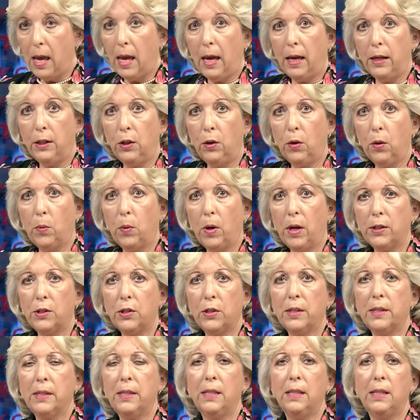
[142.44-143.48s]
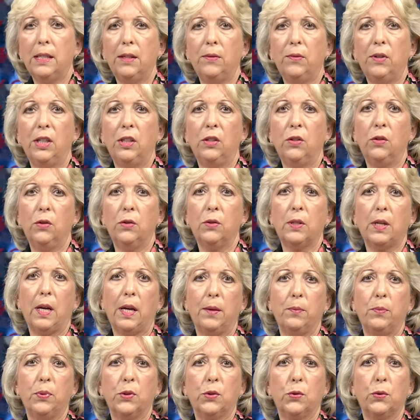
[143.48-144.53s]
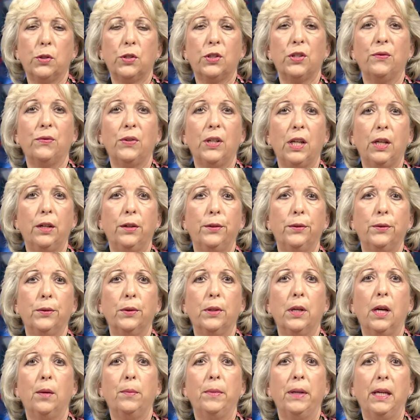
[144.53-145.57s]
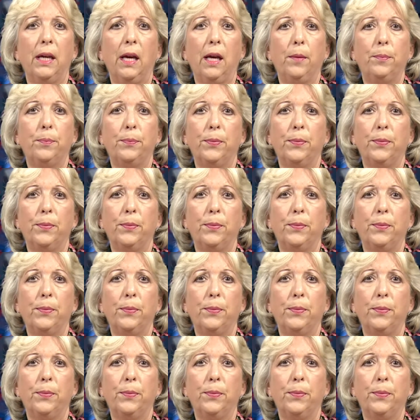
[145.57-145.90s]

And you are watching CTV News. I'm Patricia Vallone. Coming up,